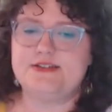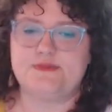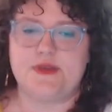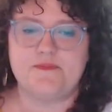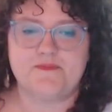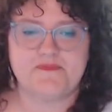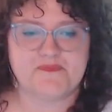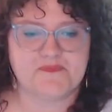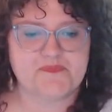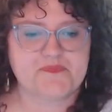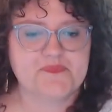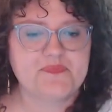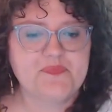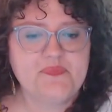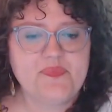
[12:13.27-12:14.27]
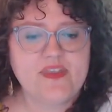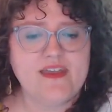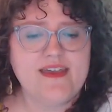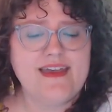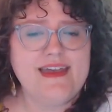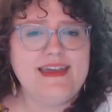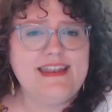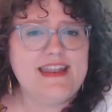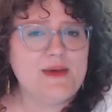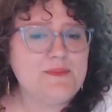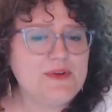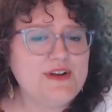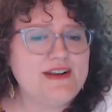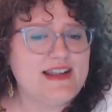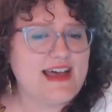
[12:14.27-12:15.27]
me.
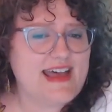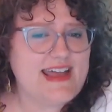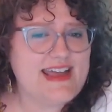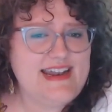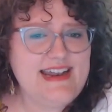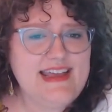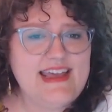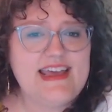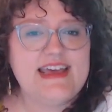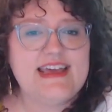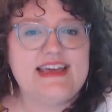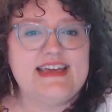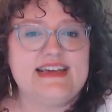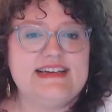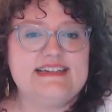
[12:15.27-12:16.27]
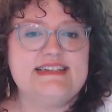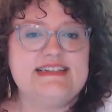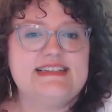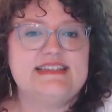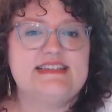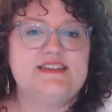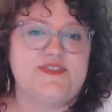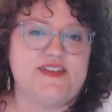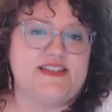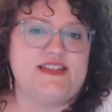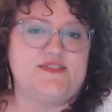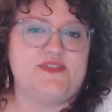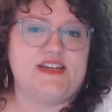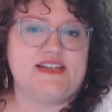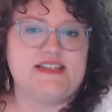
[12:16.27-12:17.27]
Number 9 is
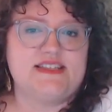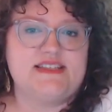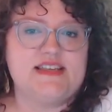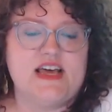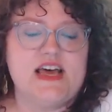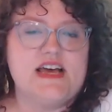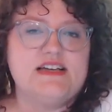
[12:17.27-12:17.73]
defensiveness.